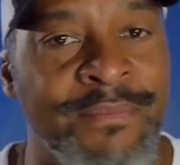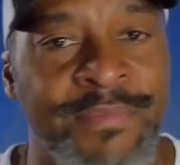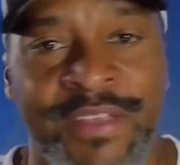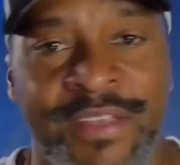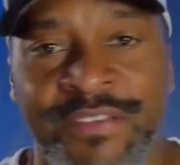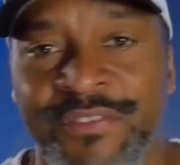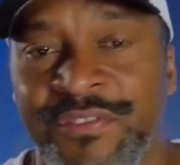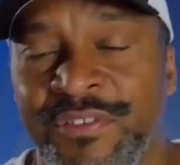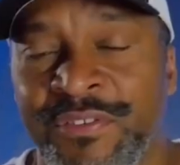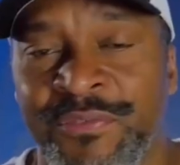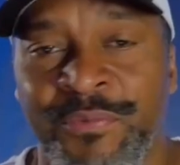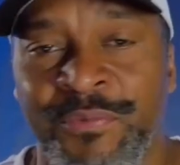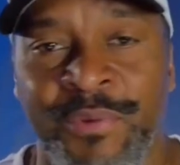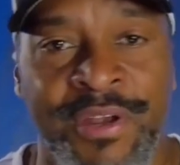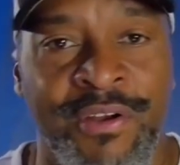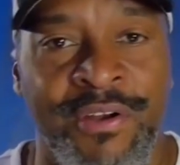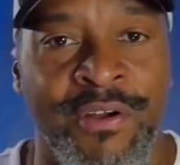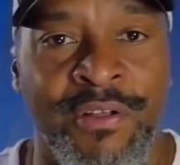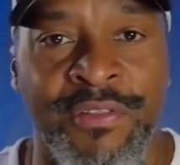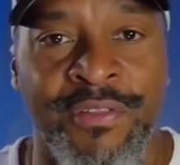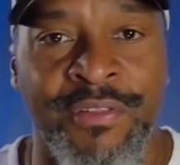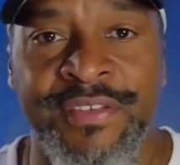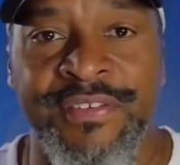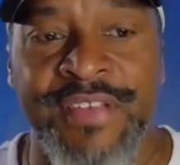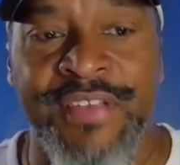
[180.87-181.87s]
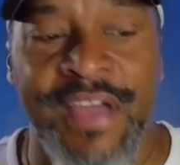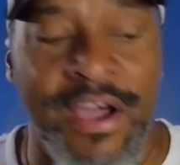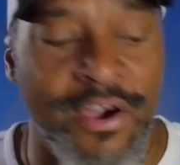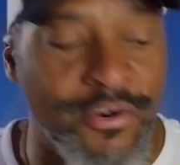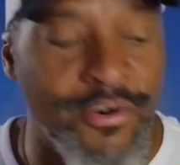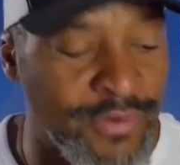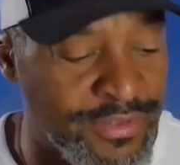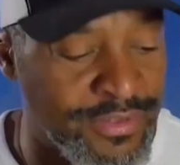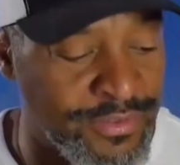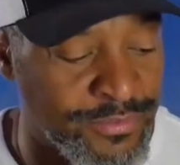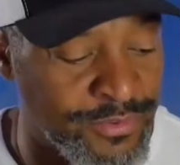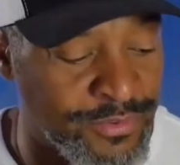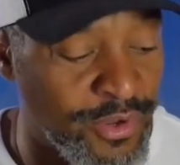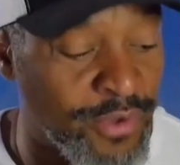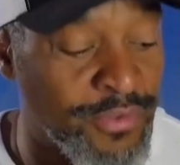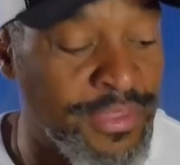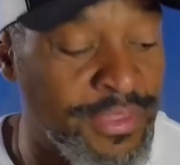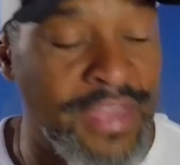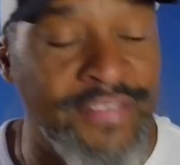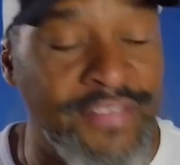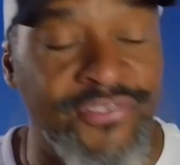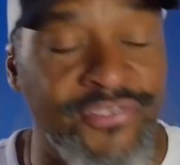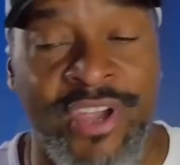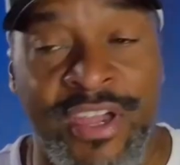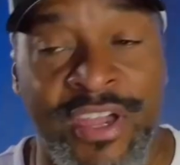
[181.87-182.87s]
This is what all these algorithms,
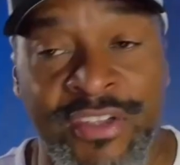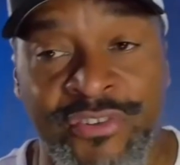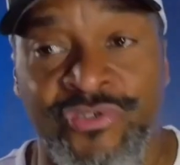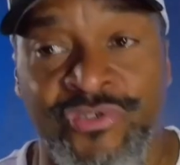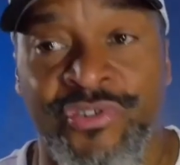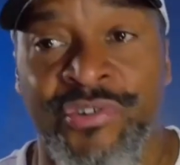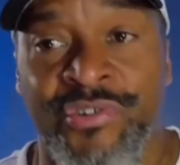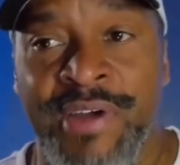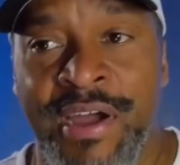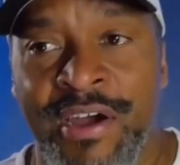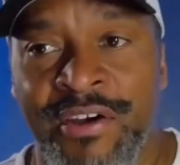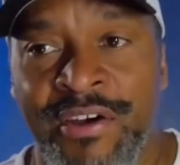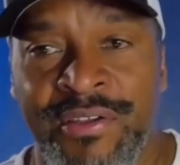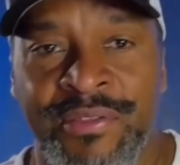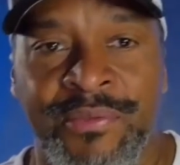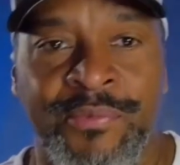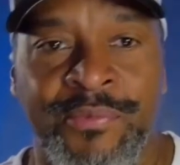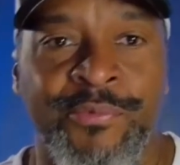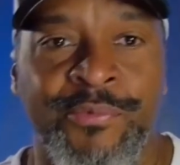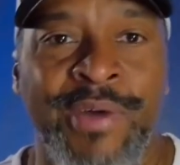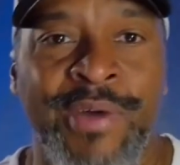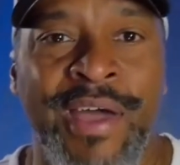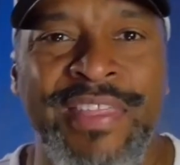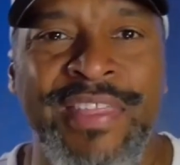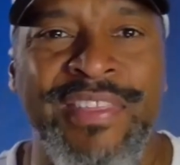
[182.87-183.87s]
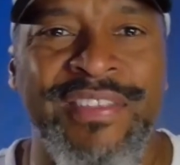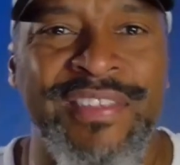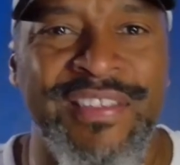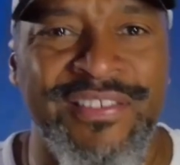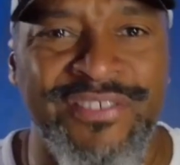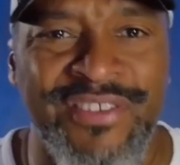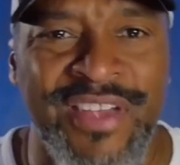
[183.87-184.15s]
they changed their algorithm. Why did they